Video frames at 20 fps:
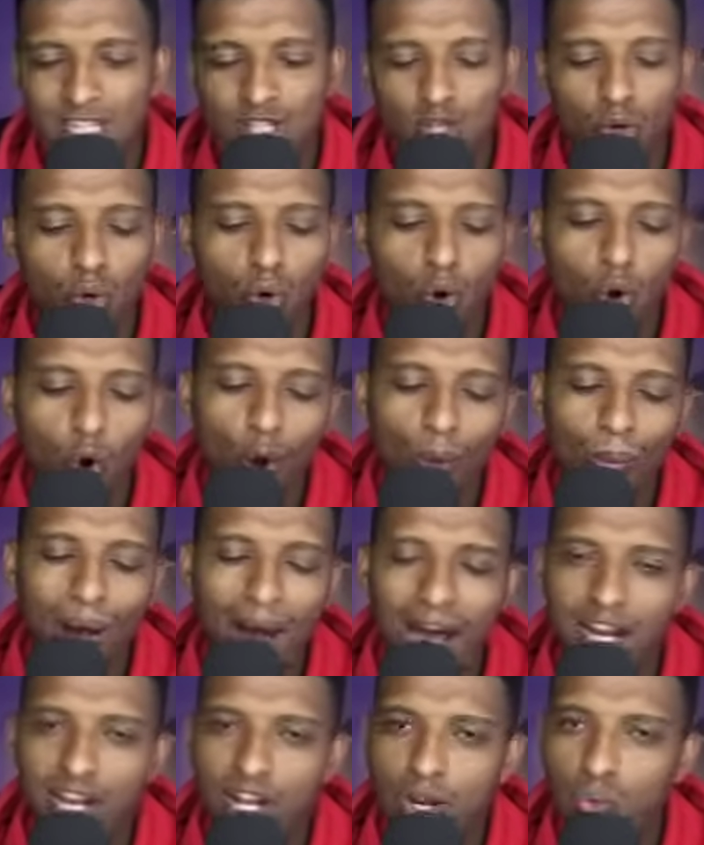So home
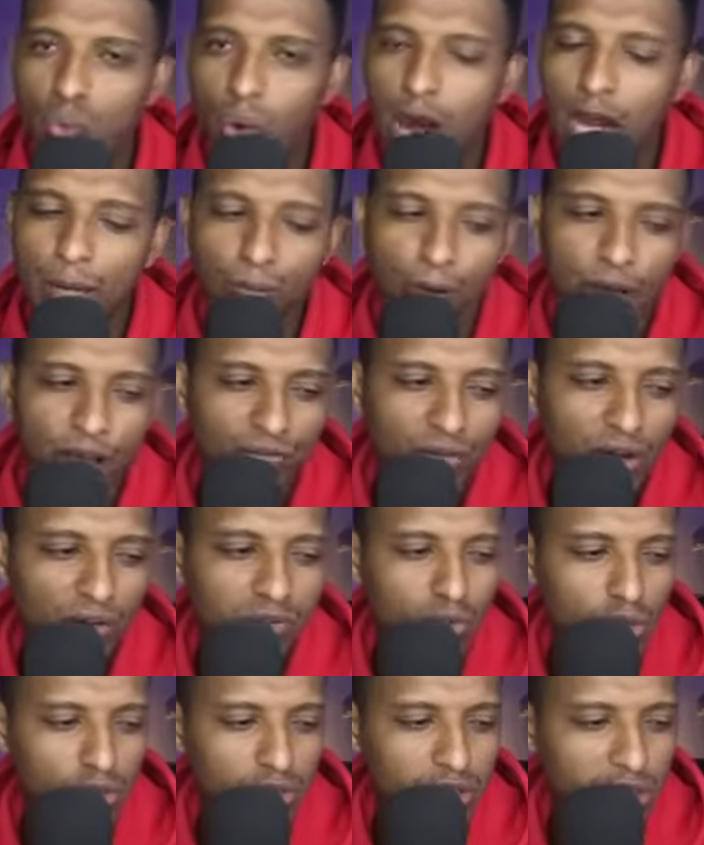under
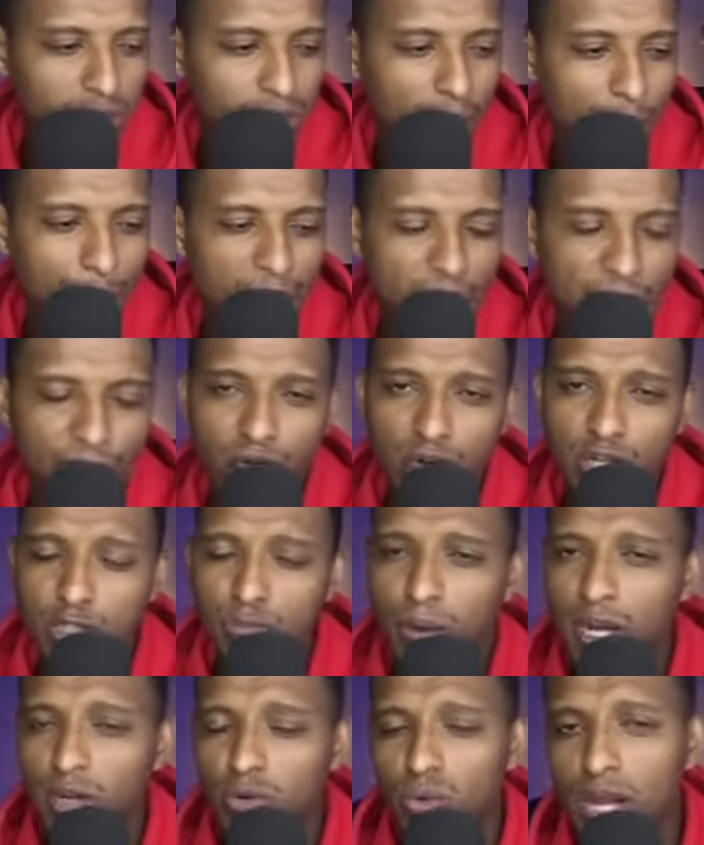1.5 goals is my pick for this
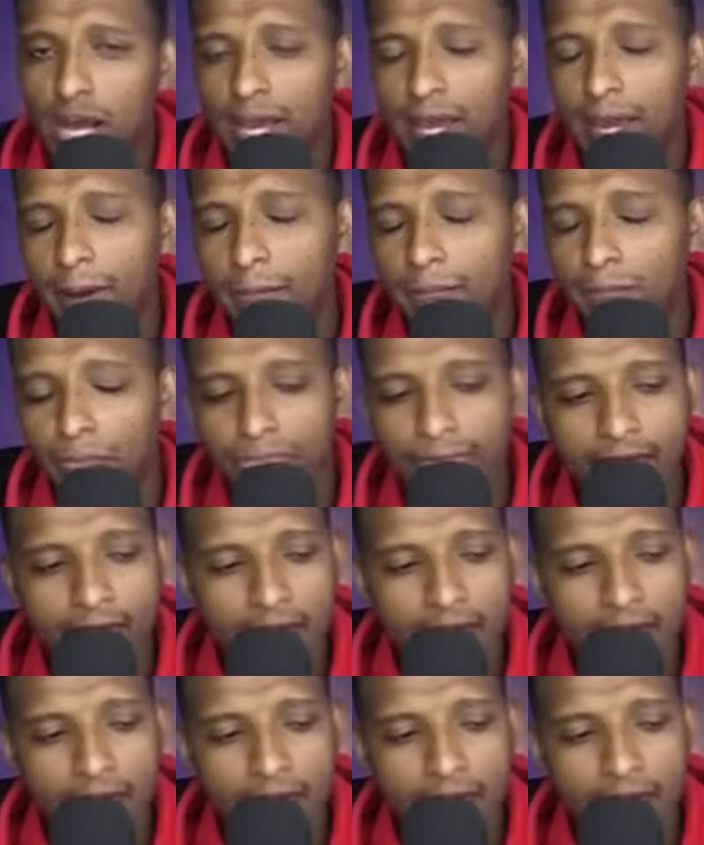particular game.